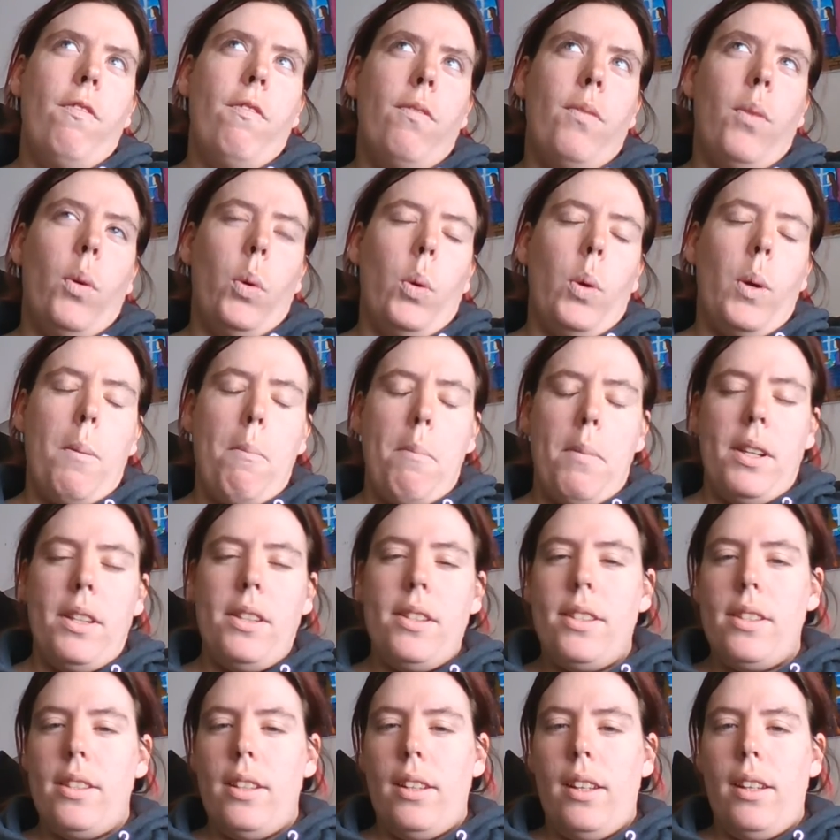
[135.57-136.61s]
4
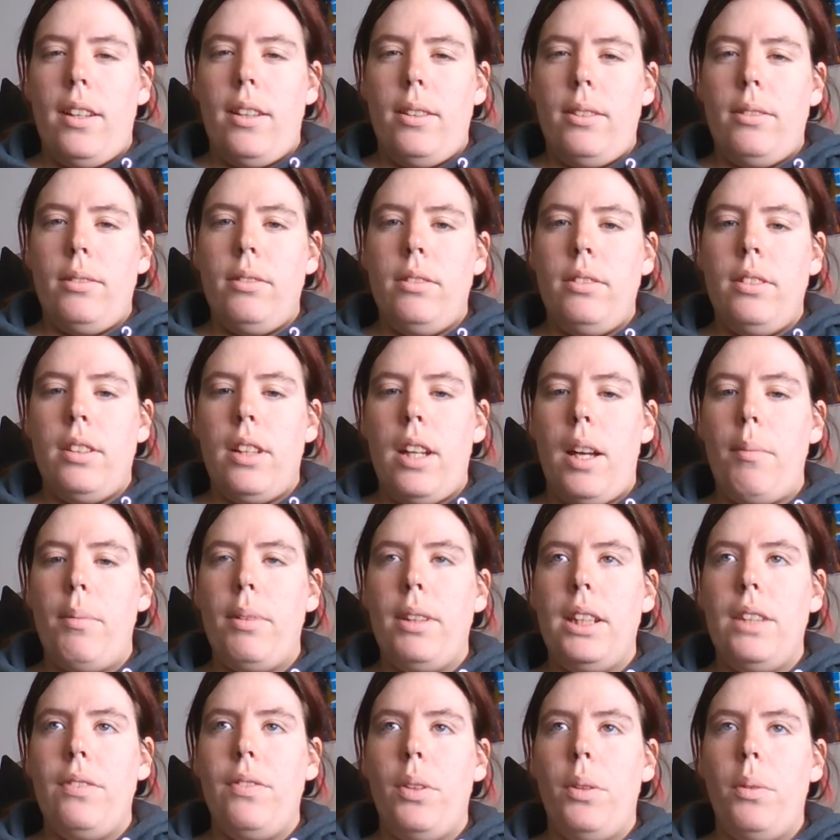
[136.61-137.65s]
months ago, I
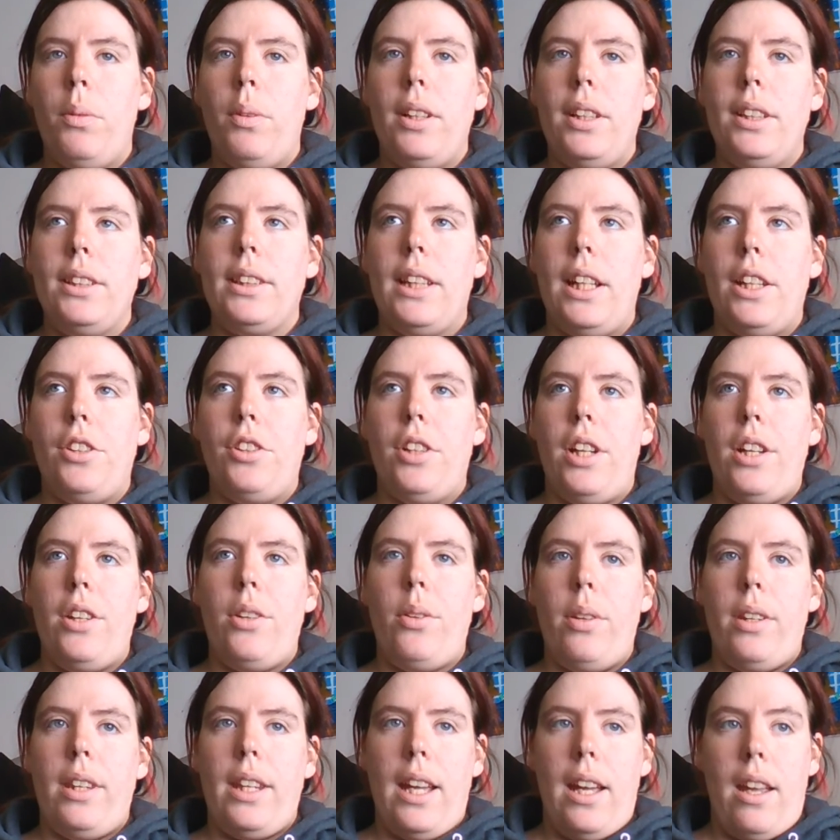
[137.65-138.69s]
believe it was, I tried
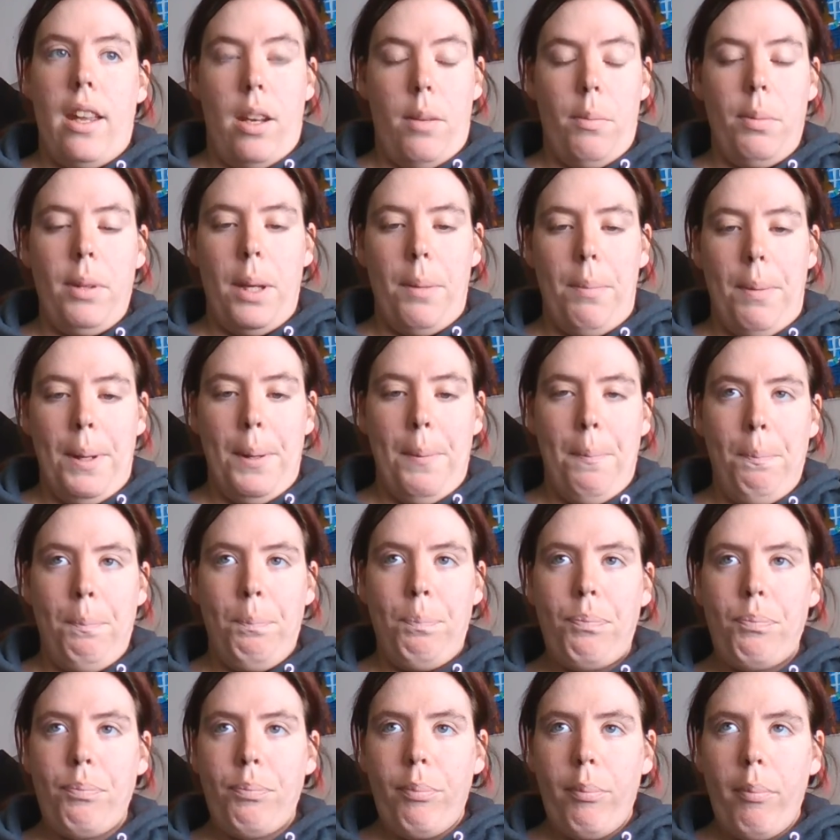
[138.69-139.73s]
doing that in a playpen.
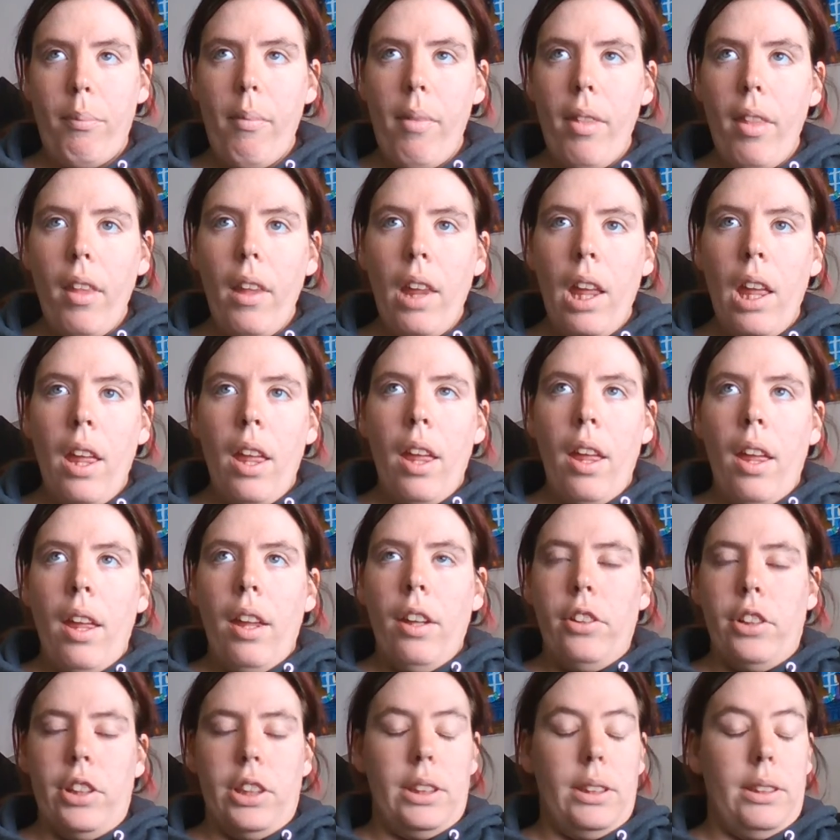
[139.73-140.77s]

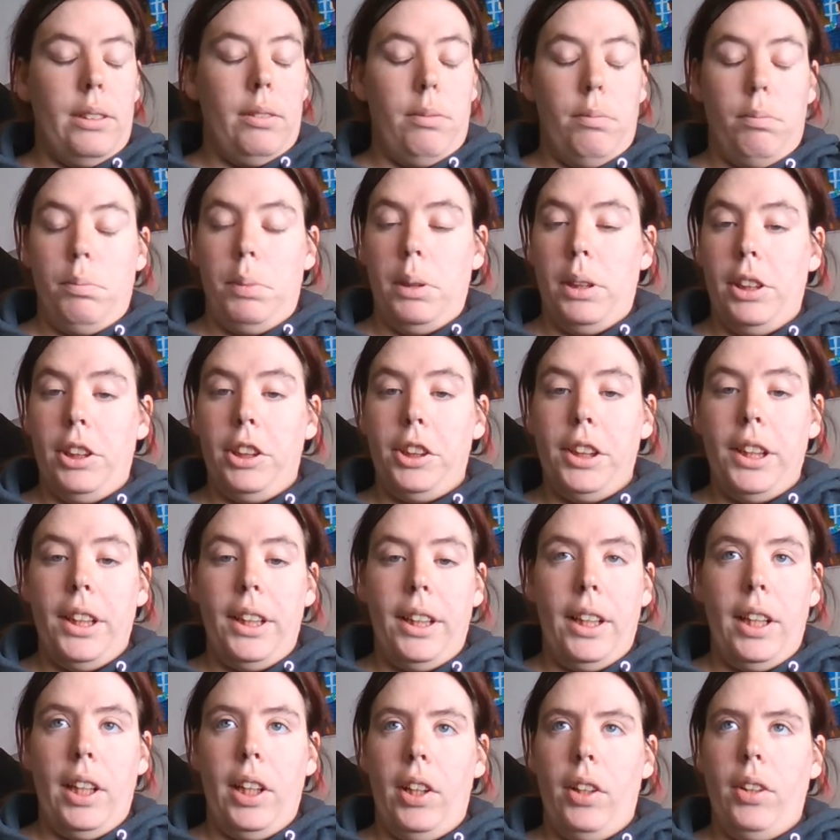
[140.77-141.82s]
Just putting her
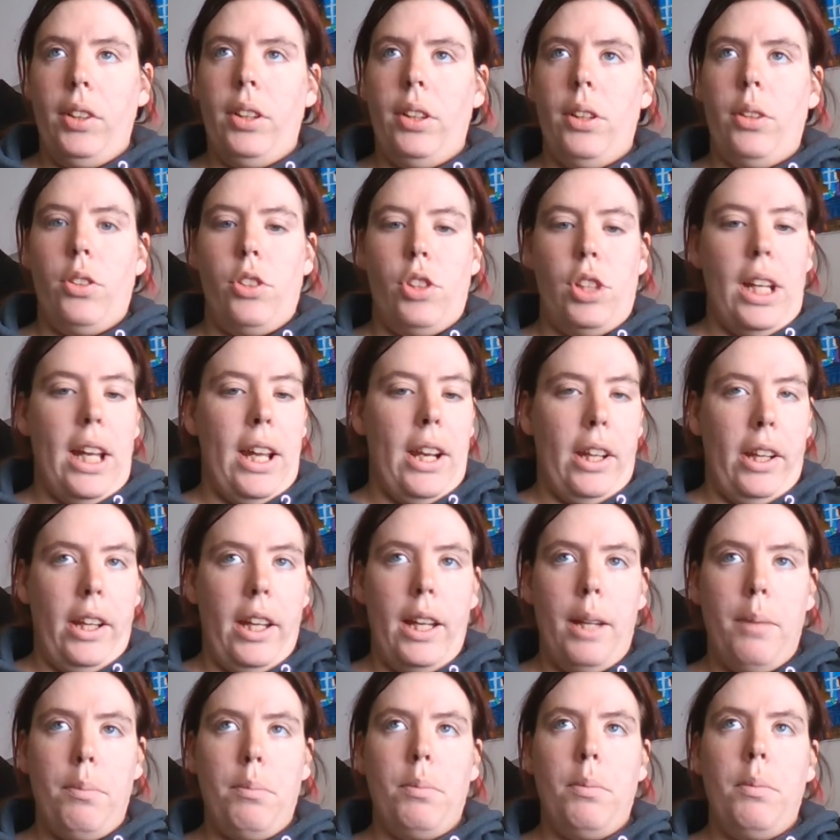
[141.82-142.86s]
in there, she had a
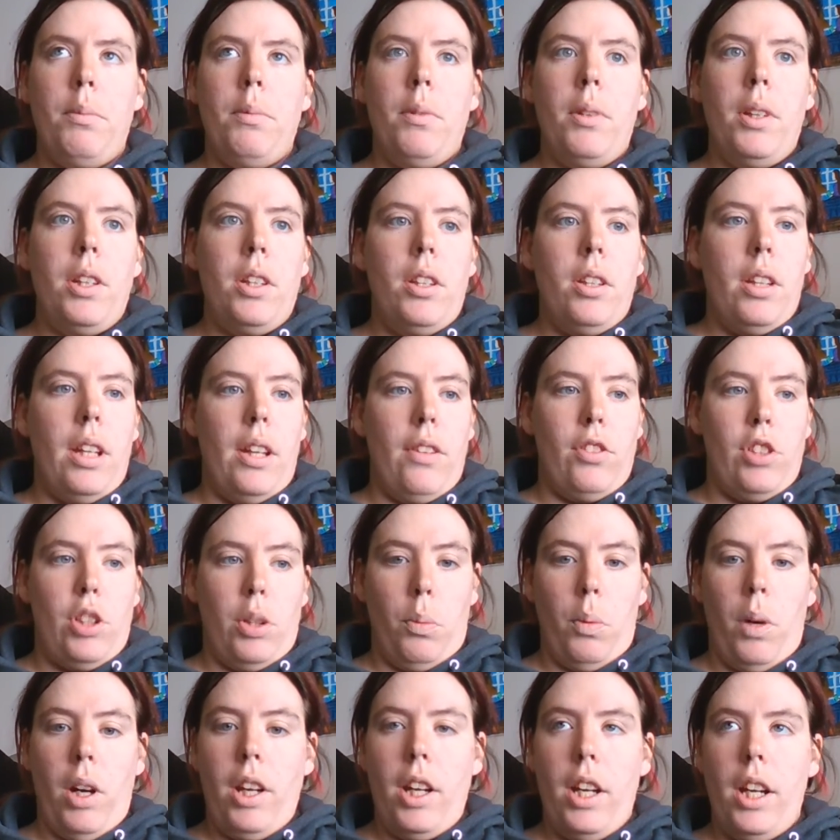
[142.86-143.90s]
cup if she
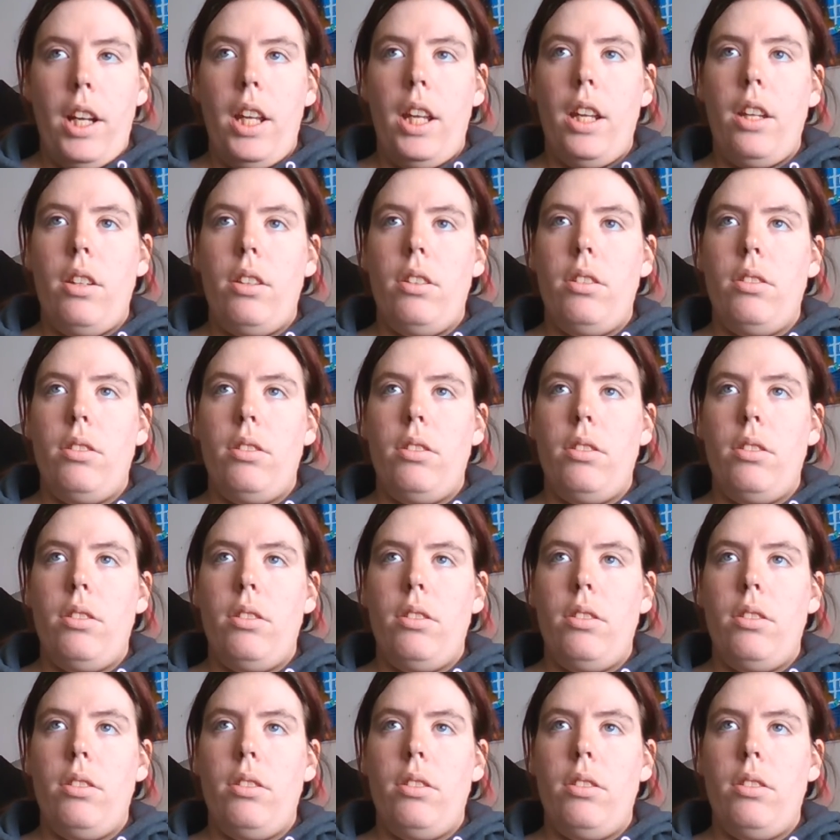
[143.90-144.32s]
wanted it,